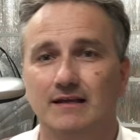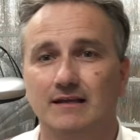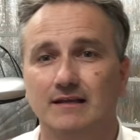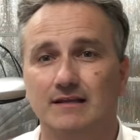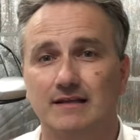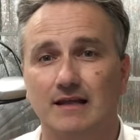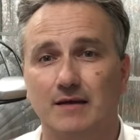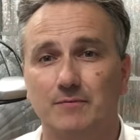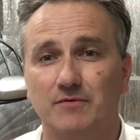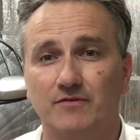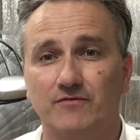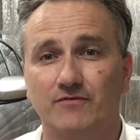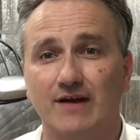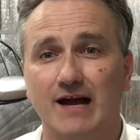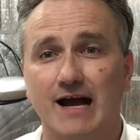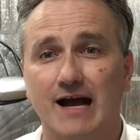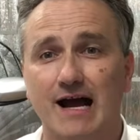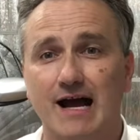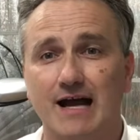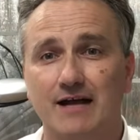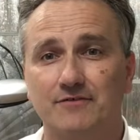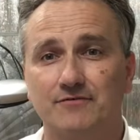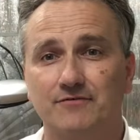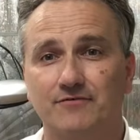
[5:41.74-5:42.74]
Number
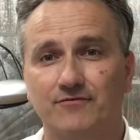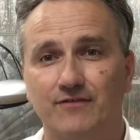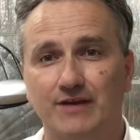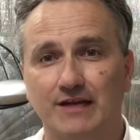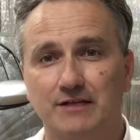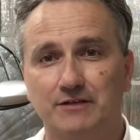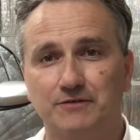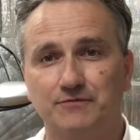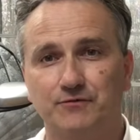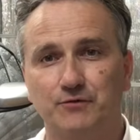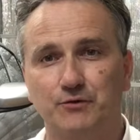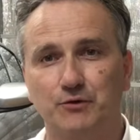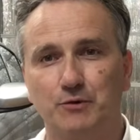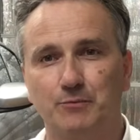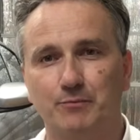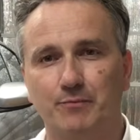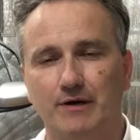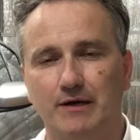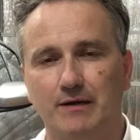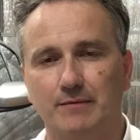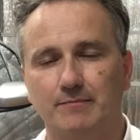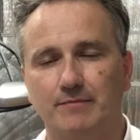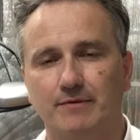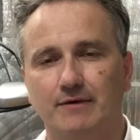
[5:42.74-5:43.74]
5, failed fuel
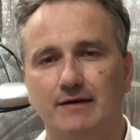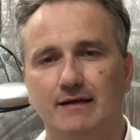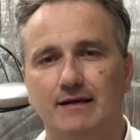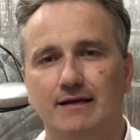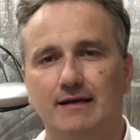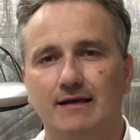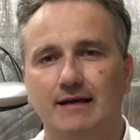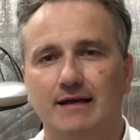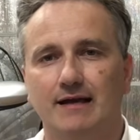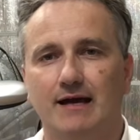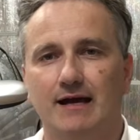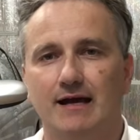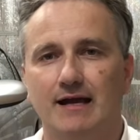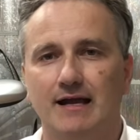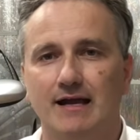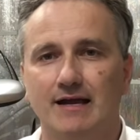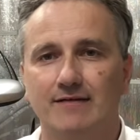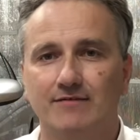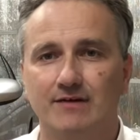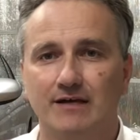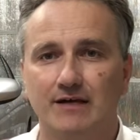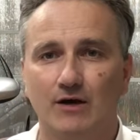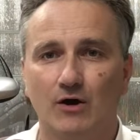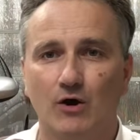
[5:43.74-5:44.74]
pump. I have
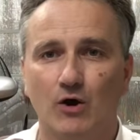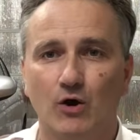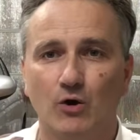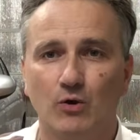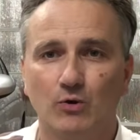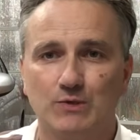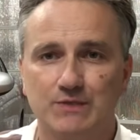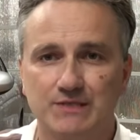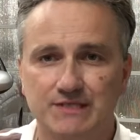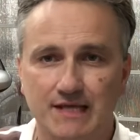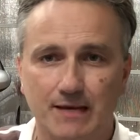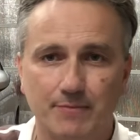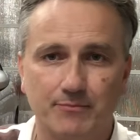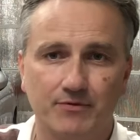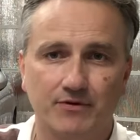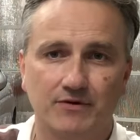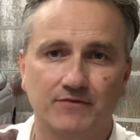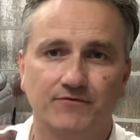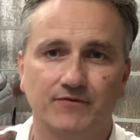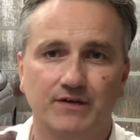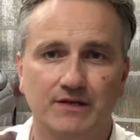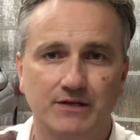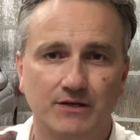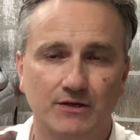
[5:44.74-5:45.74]
a whole separate
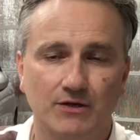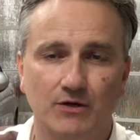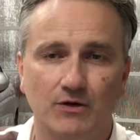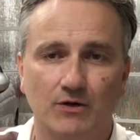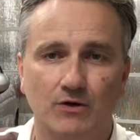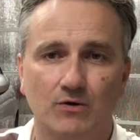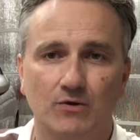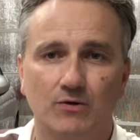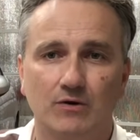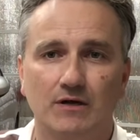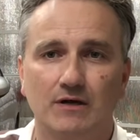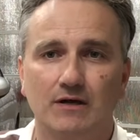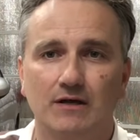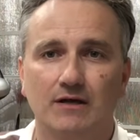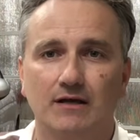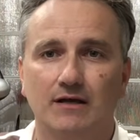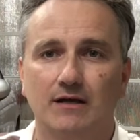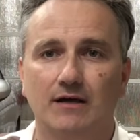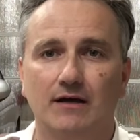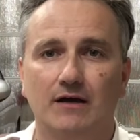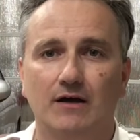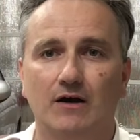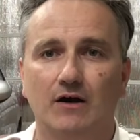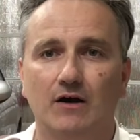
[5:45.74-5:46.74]
video
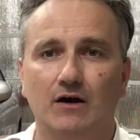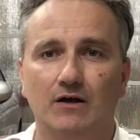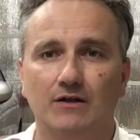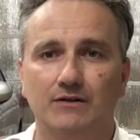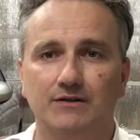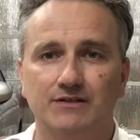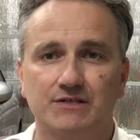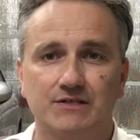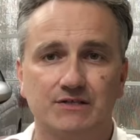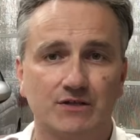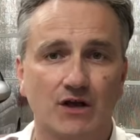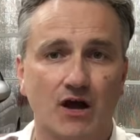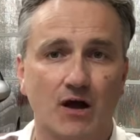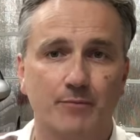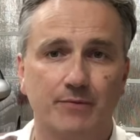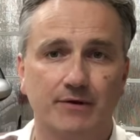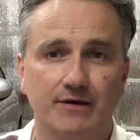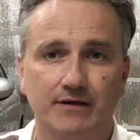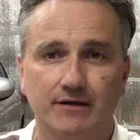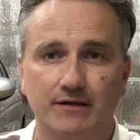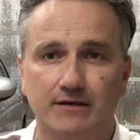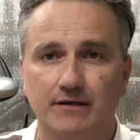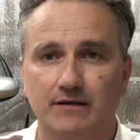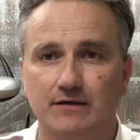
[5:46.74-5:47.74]
on this
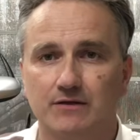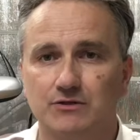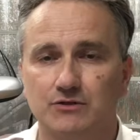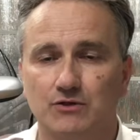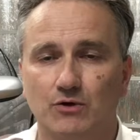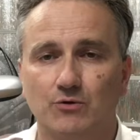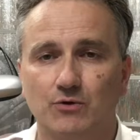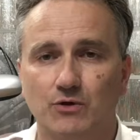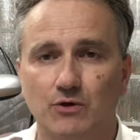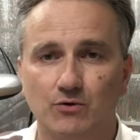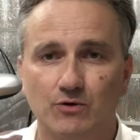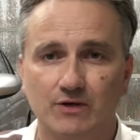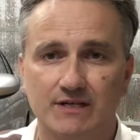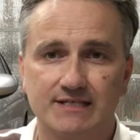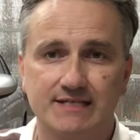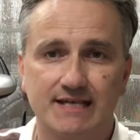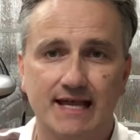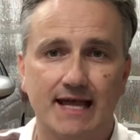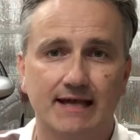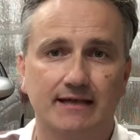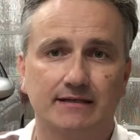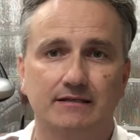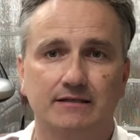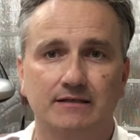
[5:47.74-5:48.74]
topic showing you
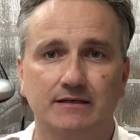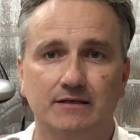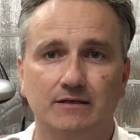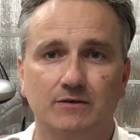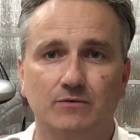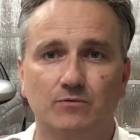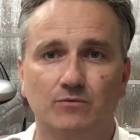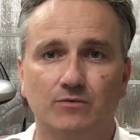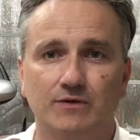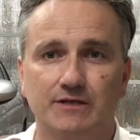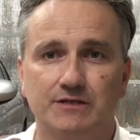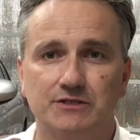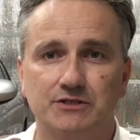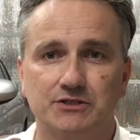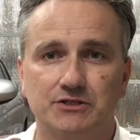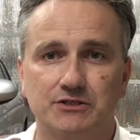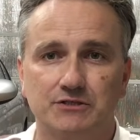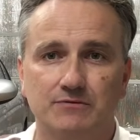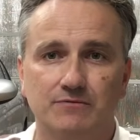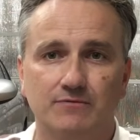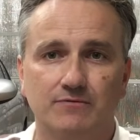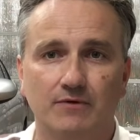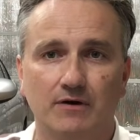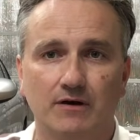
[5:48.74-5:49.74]
exactly which
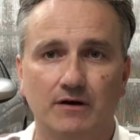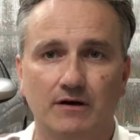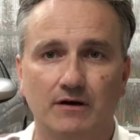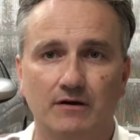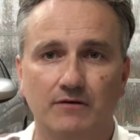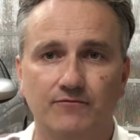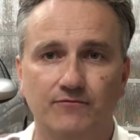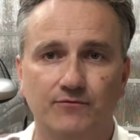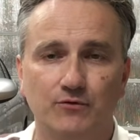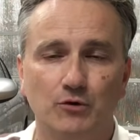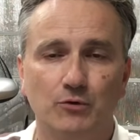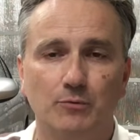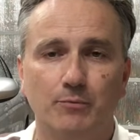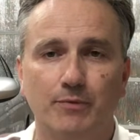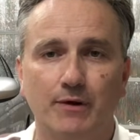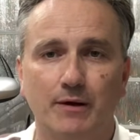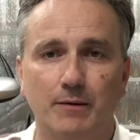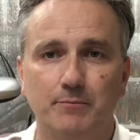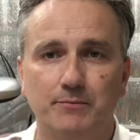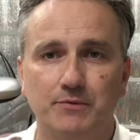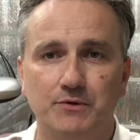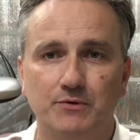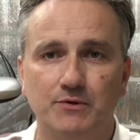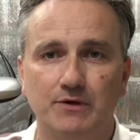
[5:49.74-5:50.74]
fuel
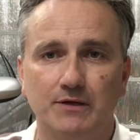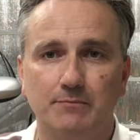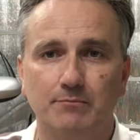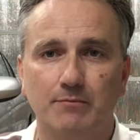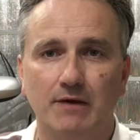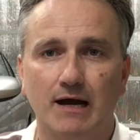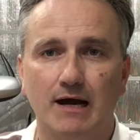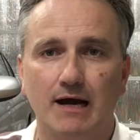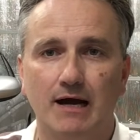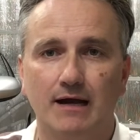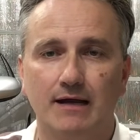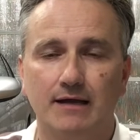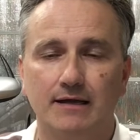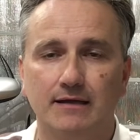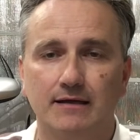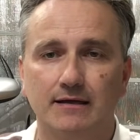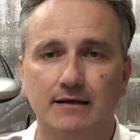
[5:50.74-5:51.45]
pump you can buy